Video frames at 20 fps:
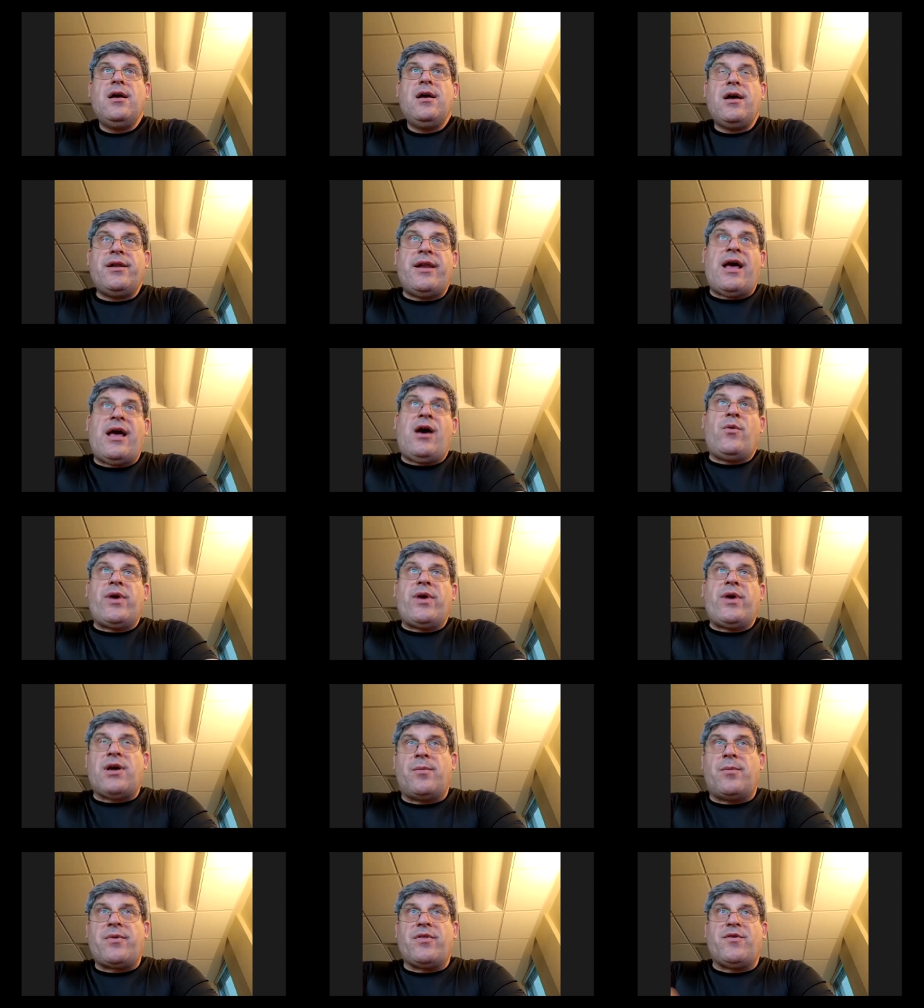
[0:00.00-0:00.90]
And now we
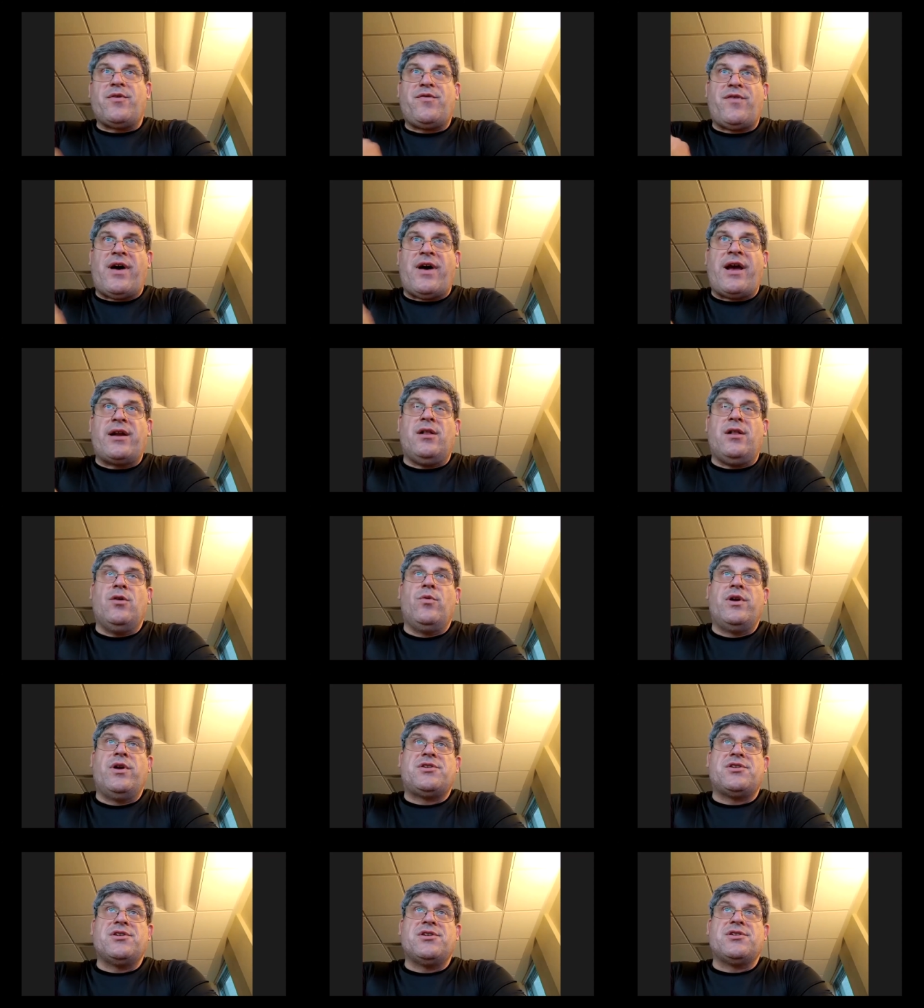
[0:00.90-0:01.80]
come to the final,
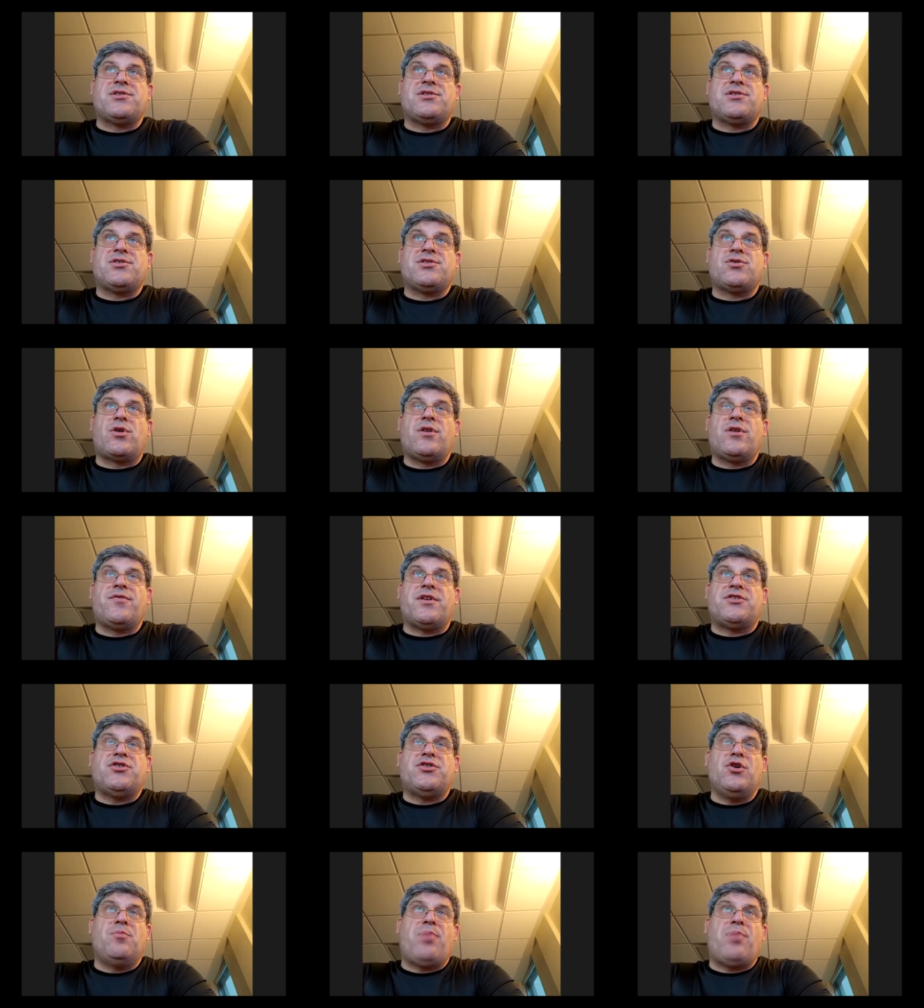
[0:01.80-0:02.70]
which is sort of
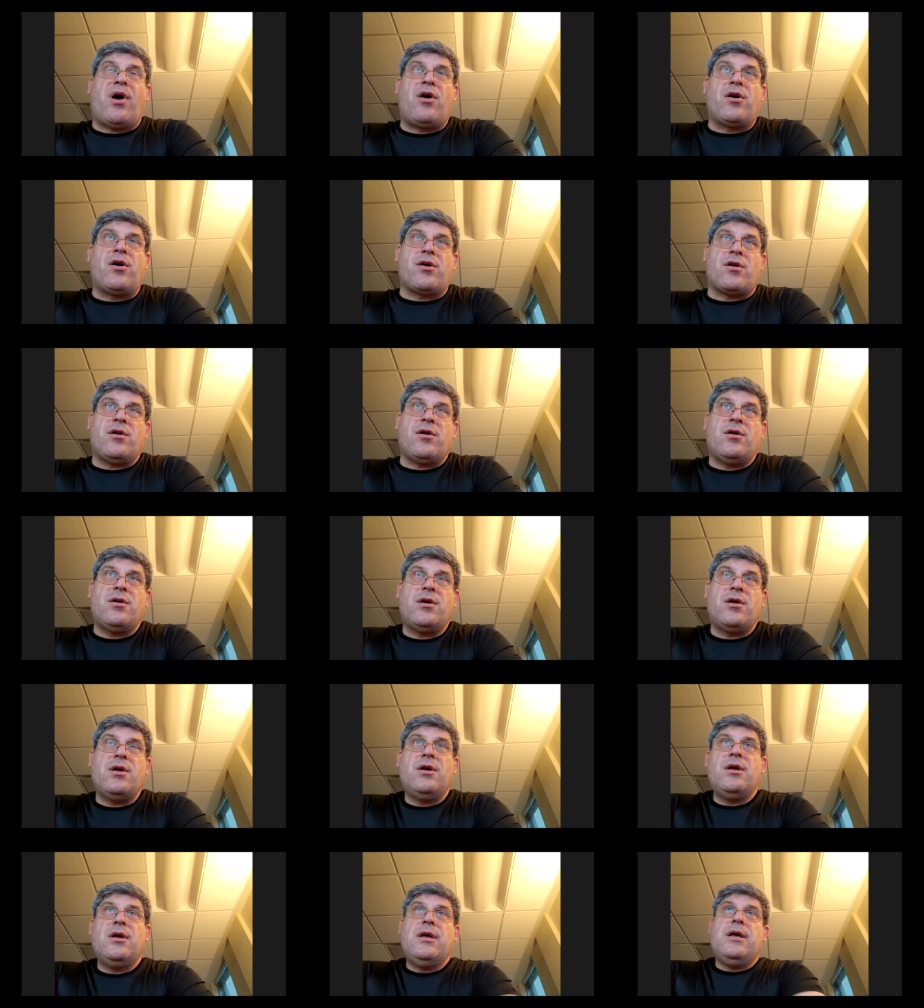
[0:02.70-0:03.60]
the two-parter,
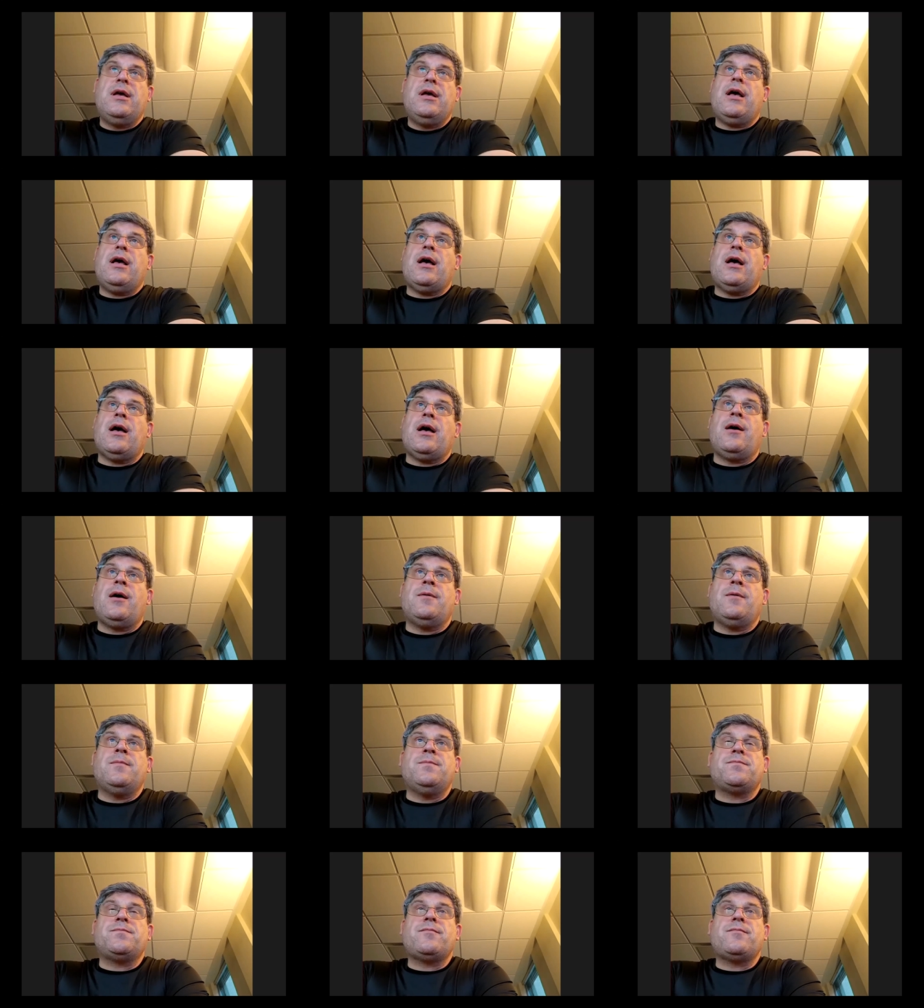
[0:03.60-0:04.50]

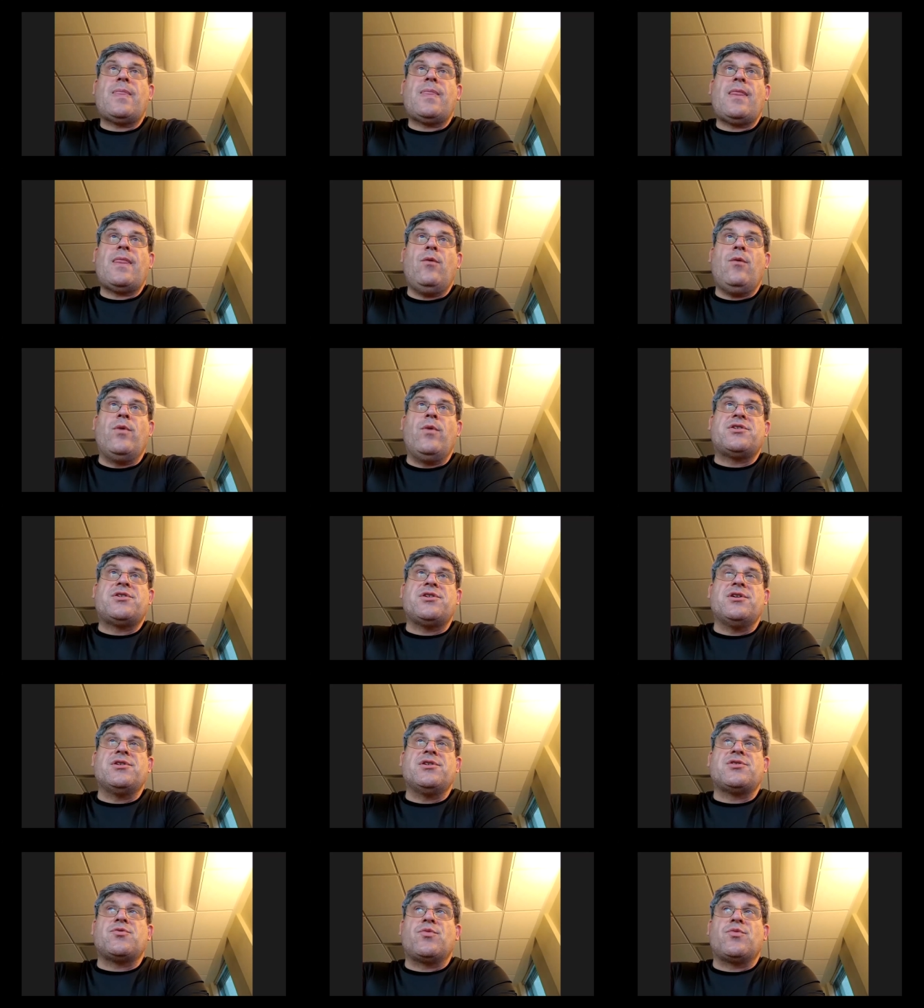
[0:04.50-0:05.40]
um, which
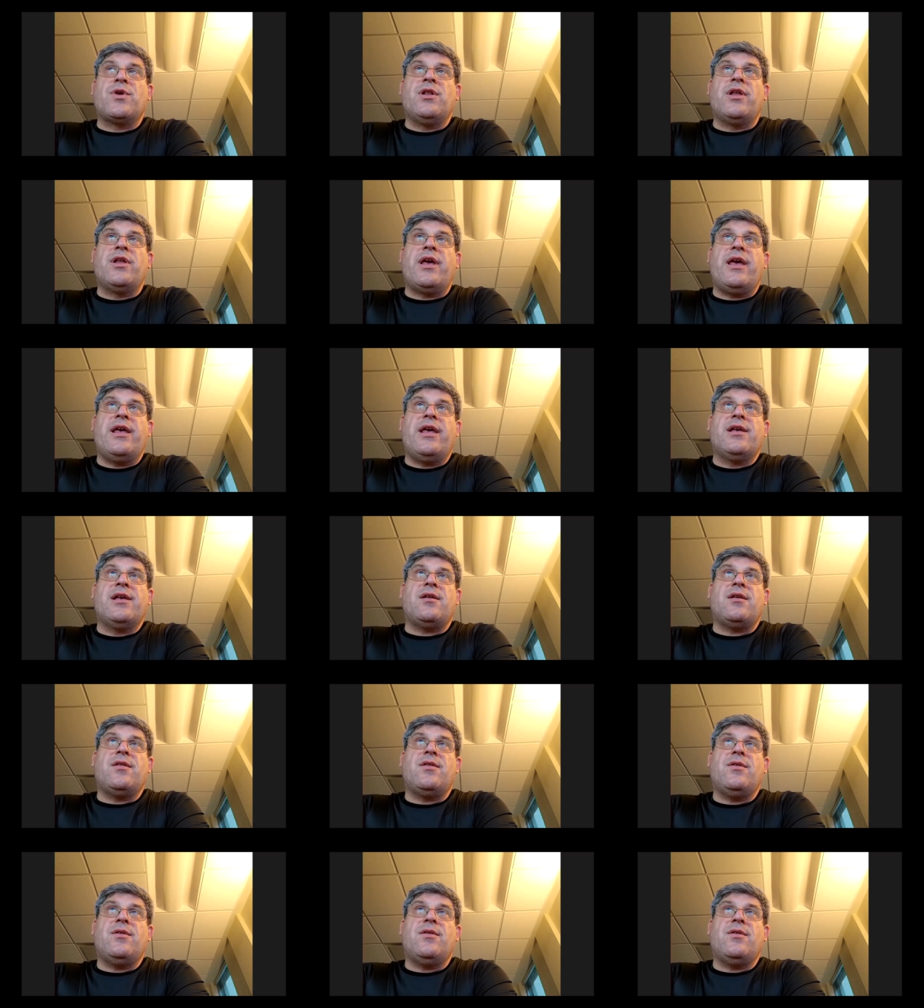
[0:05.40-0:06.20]
is really uh,